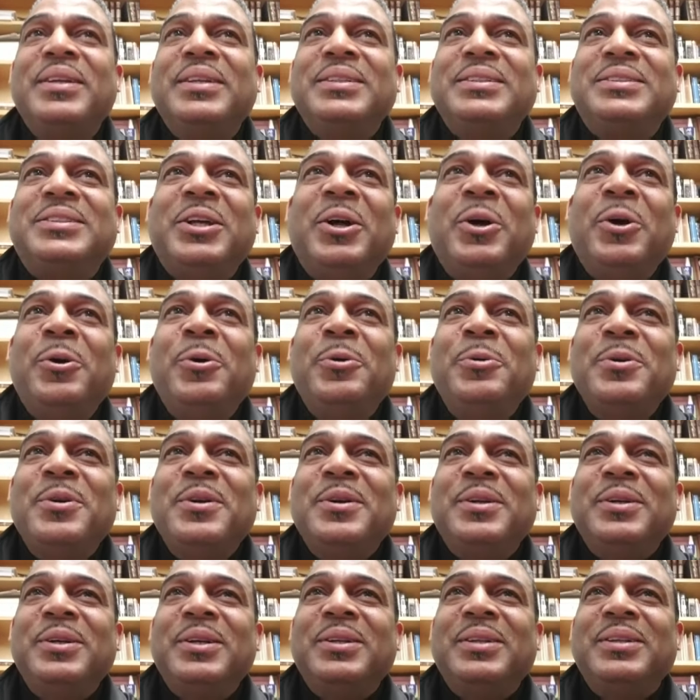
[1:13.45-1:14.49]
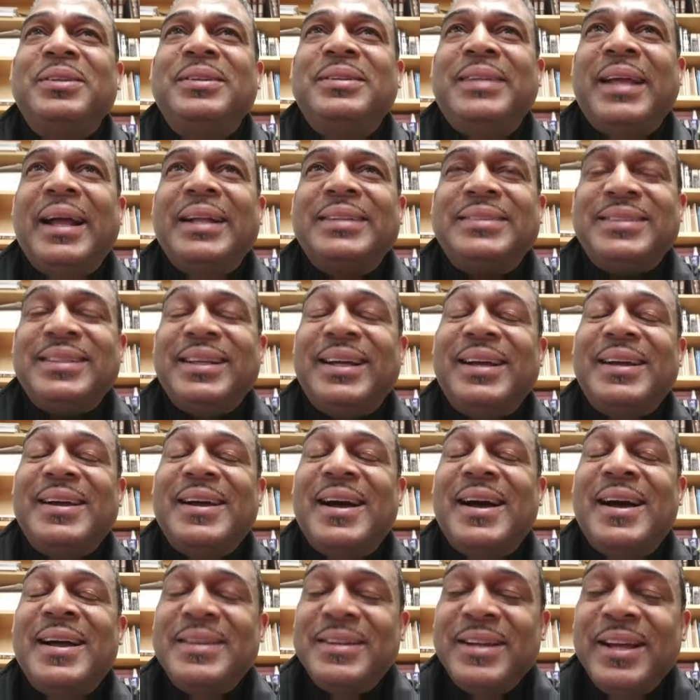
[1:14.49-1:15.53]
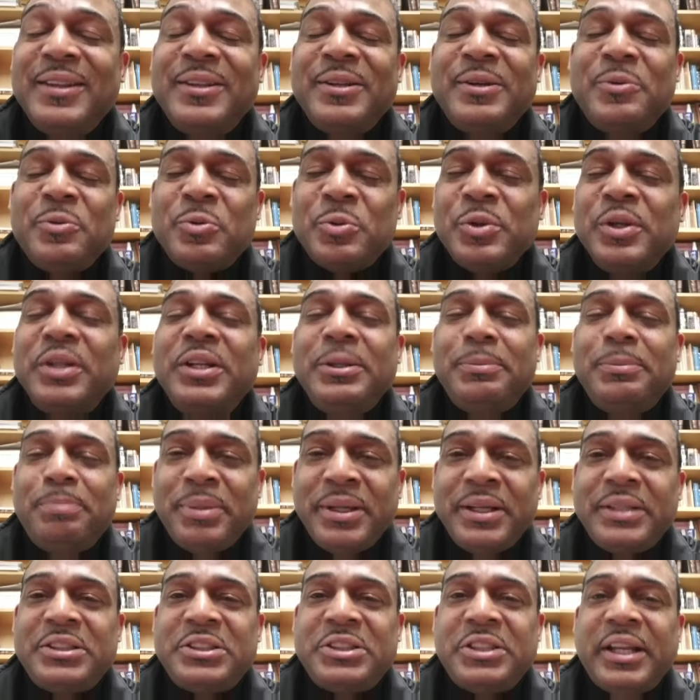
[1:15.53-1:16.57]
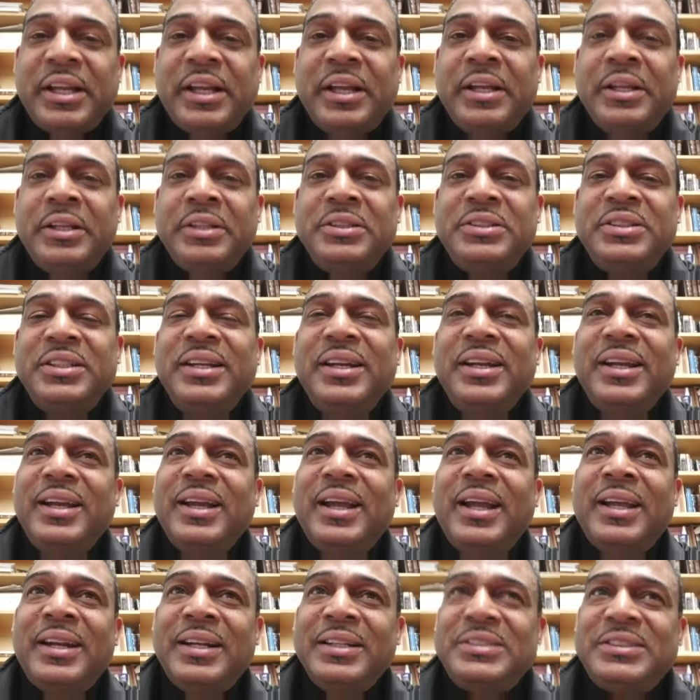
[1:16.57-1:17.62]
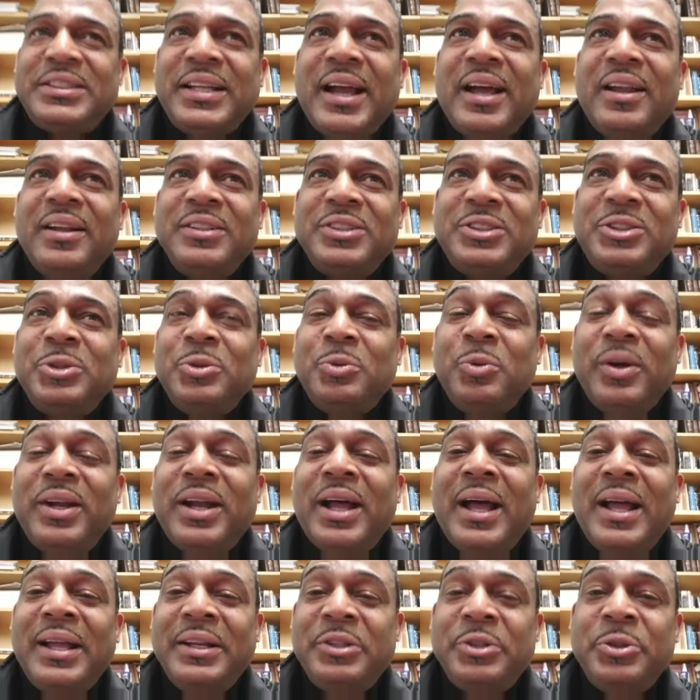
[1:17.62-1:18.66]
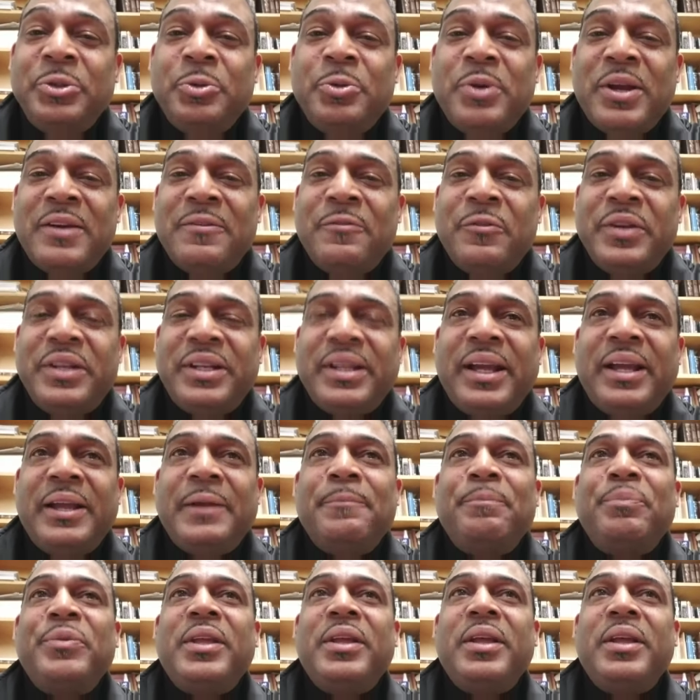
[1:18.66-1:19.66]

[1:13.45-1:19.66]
So that's another really big change and a challenge to what I do every day.